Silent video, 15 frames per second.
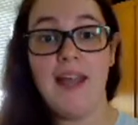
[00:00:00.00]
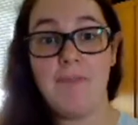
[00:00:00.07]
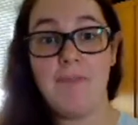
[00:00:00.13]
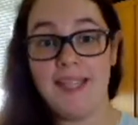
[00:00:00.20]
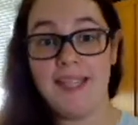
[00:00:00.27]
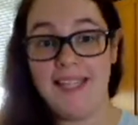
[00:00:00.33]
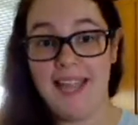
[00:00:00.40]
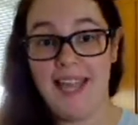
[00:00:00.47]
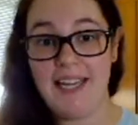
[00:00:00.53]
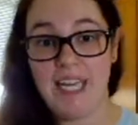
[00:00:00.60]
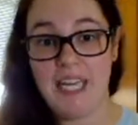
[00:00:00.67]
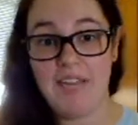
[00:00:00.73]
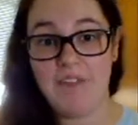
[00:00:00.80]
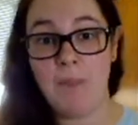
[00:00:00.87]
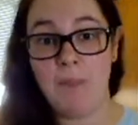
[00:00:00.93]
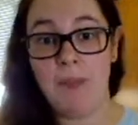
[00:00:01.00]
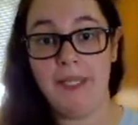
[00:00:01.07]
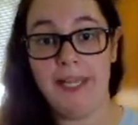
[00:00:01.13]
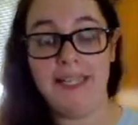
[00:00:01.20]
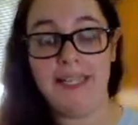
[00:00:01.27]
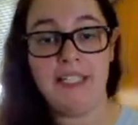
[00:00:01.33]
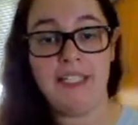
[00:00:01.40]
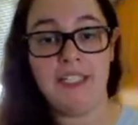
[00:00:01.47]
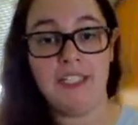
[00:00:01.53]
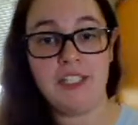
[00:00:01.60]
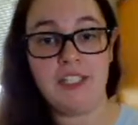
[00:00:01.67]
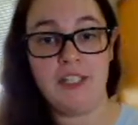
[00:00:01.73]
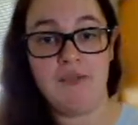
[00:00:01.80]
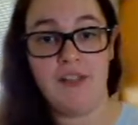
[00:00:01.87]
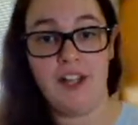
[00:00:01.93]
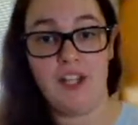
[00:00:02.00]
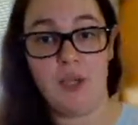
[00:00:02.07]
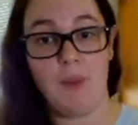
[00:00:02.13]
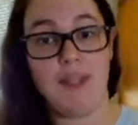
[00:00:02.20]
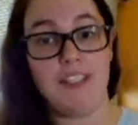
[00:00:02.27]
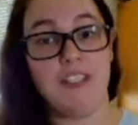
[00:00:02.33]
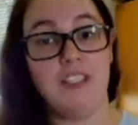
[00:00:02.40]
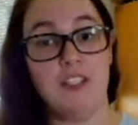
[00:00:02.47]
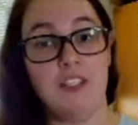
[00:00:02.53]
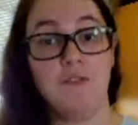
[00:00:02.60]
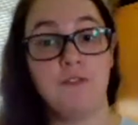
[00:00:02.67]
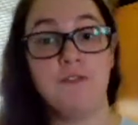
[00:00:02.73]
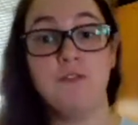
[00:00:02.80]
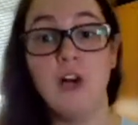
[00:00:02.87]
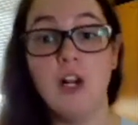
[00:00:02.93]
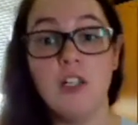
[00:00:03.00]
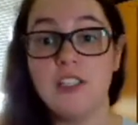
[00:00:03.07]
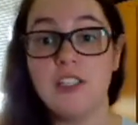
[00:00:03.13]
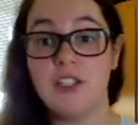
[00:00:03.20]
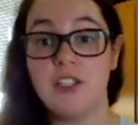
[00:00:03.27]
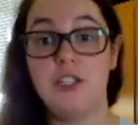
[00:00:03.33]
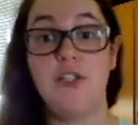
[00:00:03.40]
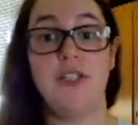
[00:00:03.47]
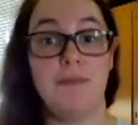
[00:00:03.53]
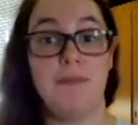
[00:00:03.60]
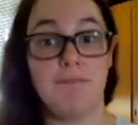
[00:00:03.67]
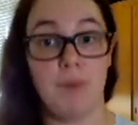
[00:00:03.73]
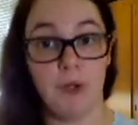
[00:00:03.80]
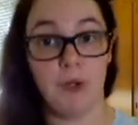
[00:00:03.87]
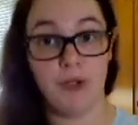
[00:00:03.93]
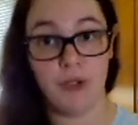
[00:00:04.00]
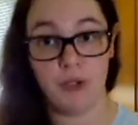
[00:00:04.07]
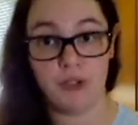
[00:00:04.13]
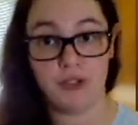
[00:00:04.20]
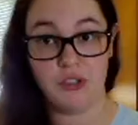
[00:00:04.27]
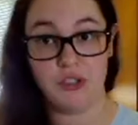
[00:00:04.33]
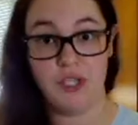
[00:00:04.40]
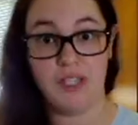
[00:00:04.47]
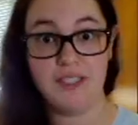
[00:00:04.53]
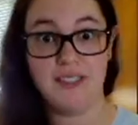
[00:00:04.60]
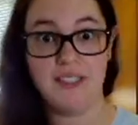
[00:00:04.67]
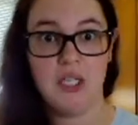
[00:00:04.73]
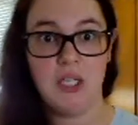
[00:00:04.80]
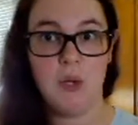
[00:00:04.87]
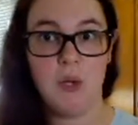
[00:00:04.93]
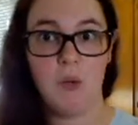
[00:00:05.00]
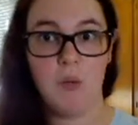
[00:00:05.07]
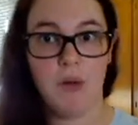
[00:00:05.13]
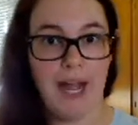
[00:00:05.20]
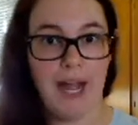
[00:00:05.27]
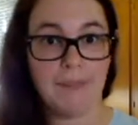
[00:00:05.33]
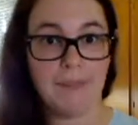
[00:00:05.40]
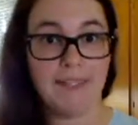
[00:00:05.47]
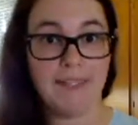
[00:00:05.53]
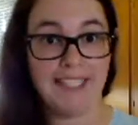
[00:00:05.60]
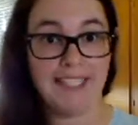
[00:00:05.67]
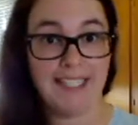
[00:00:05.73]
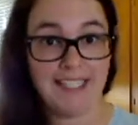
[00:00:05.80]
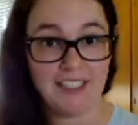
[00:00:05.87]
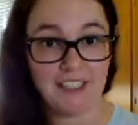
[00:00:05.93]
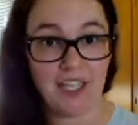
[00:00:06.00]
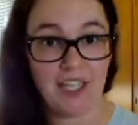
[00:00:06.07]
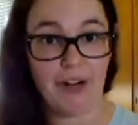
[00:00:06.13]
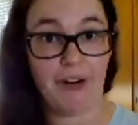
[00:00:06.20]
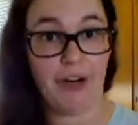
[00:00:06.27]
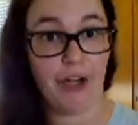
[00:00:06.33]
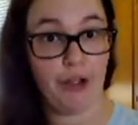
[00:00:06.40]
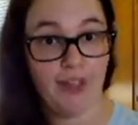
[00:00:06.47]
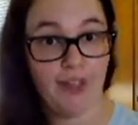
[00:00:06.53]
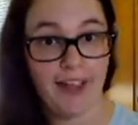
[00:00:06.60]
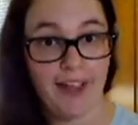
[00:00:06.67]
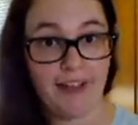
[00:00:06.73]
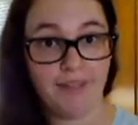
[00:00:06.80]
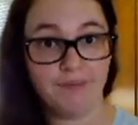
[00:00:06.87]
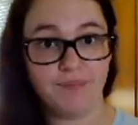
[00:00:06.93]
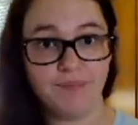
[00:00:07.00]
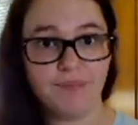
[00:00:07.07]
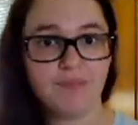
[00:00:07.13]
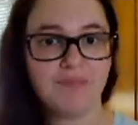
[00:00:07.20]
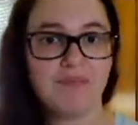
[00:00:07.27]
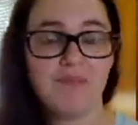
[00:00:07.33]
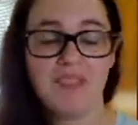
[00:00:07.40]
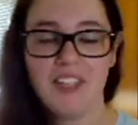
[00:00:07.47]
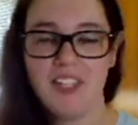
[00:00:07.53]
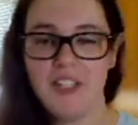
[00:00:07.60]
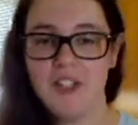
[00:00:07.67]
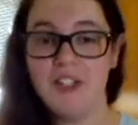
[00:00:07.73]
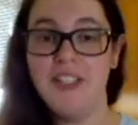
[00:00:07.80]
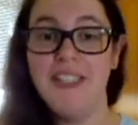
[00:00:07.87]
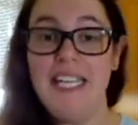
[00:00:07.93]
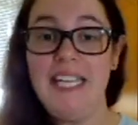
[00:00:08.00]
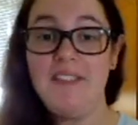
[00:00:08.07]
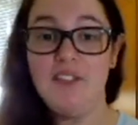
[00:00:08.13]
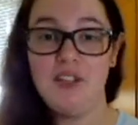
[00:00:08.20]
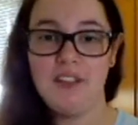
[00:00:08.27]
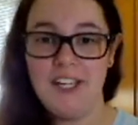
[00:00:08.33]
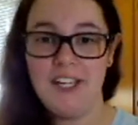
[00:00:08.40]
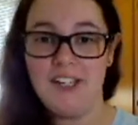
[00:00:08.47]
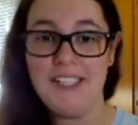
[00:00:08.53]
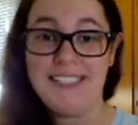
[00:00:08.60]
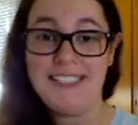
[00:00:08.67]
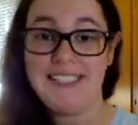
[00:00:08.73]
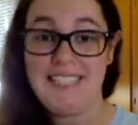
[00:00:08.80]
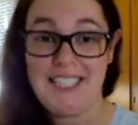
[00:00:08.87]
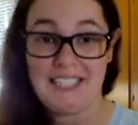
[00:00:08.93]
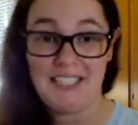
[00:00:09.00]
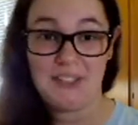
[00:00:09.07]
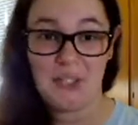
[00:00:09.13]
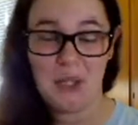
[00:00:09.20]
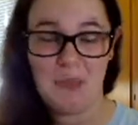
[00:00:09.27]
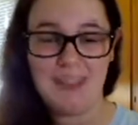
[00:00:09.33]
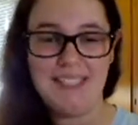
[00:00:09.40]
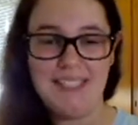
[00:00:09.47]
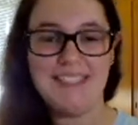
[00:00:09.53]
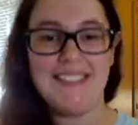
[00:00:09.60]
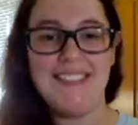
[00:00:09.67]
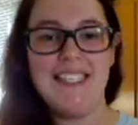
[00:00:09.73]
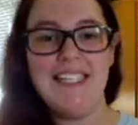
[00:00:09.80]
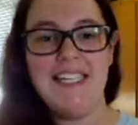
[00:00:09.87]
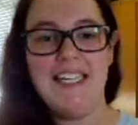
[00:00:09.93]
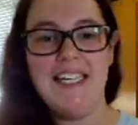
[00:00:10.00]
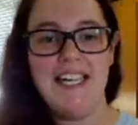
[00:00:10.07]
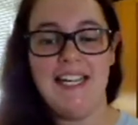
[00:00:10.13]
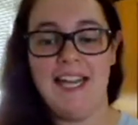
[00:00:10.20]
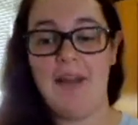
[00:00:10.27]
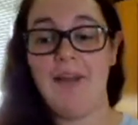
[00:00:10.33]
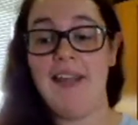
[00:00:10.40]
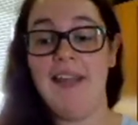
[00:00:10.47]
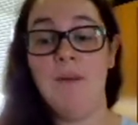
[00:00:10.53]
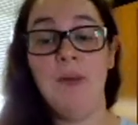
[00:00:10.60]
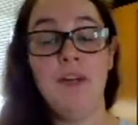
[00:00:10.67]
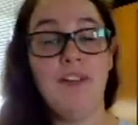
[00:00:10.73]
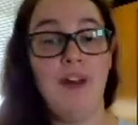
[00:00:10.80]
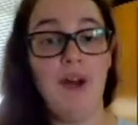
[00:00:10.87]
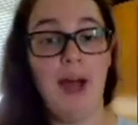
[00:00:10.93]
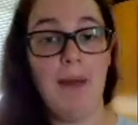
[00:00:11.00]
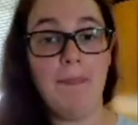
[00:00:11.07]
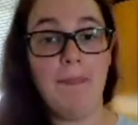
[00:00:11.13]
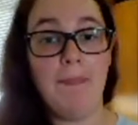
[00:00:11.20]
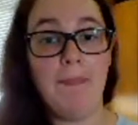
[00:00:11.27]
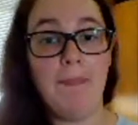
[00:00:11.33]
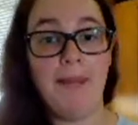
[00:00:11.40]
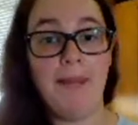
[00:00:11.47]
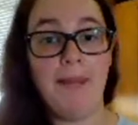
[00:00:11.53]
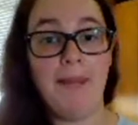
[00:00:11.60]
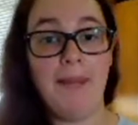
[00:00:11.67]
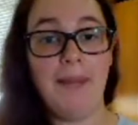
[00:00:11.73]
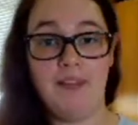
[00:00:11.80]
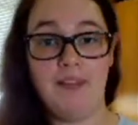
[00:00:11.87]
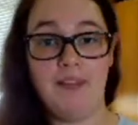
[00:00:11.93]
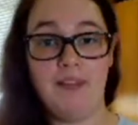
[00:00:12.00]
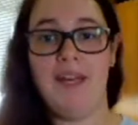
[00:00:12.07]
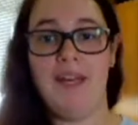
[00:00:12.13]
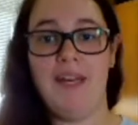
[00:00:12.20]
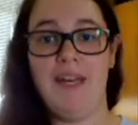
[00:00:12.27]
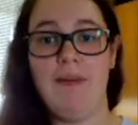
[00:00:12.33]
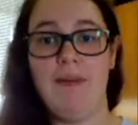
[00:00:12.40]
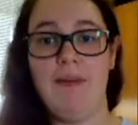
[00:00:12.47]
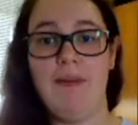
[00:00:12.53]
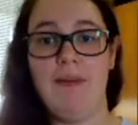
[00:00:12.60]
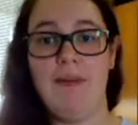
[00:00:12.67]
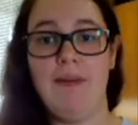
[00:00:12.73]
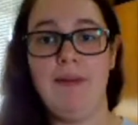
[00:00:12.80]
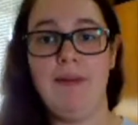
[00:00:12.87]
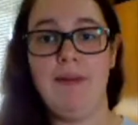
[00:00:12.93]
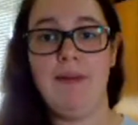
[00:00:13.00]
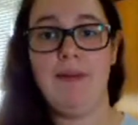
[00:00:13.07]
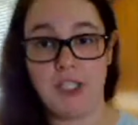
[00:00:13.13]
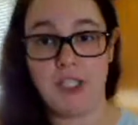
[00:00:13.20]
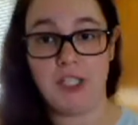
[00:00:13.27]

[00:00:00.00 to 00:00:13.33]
But again, if a Boolean condition evaluates to false using both constructs, what happens in each scenario there? You can leave your theories down in the comments. Now, in one of our upcoming videos, we're going to be talking about